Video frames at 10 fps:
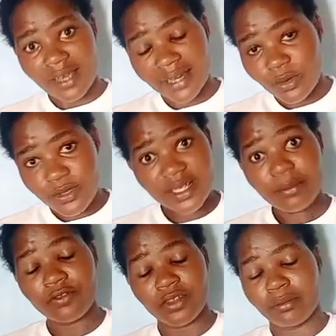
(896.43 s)
Now, some
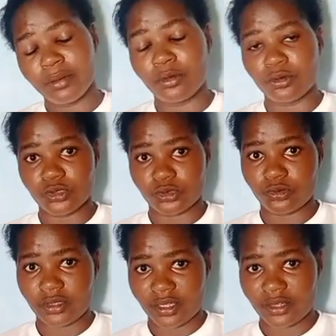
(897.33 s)
of the people who
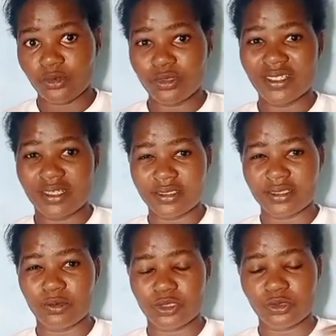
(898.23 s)
stood there thought that
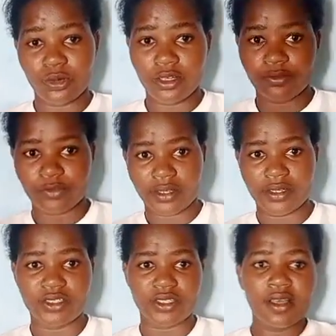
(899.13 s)
he was calling for
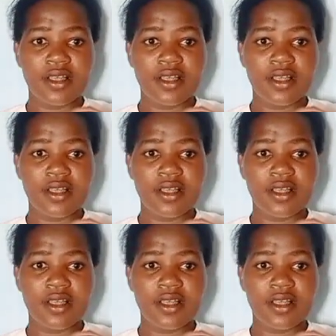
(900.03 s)
Elijah.